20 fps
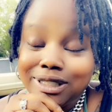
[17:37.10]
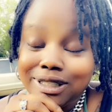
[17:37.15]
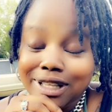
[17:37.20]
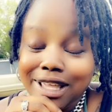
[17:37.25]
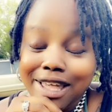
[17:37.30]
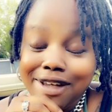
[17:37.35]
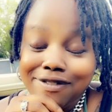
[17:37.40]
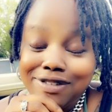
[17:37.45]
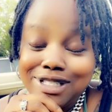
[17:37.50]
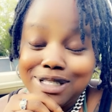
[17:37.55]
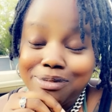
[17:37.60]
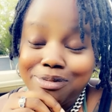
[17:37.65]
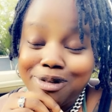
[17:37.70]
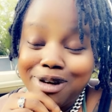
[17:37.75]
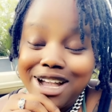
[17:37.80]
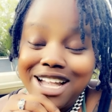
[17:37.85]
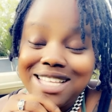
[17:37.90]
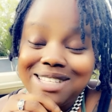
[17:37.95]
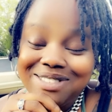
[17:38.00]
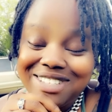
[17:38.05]
Have it
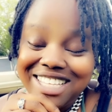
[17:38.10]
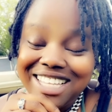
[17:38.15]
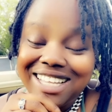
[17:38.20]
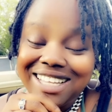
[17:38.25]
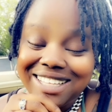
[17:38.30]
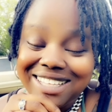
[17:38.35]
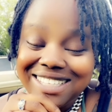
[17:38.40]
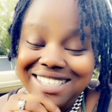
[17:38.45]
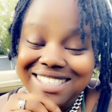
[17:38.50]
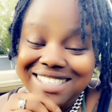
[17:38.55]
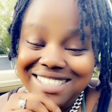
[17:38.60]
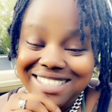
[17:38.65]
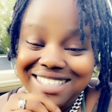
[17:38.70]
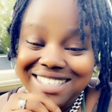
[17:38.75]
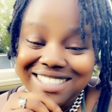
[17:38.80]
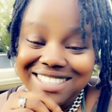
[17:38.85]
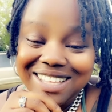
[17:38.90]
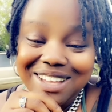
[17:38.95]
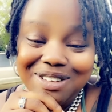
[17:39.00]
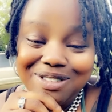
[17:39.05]
surprised me? Yes,
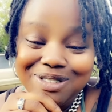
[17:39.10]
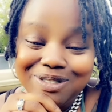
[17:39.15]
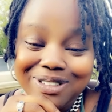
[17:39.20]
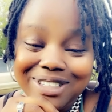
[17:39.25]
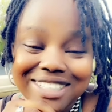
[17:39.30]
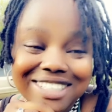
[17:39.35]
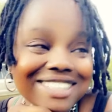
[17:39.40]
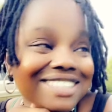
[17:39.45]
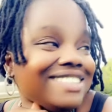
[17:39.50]
because I was really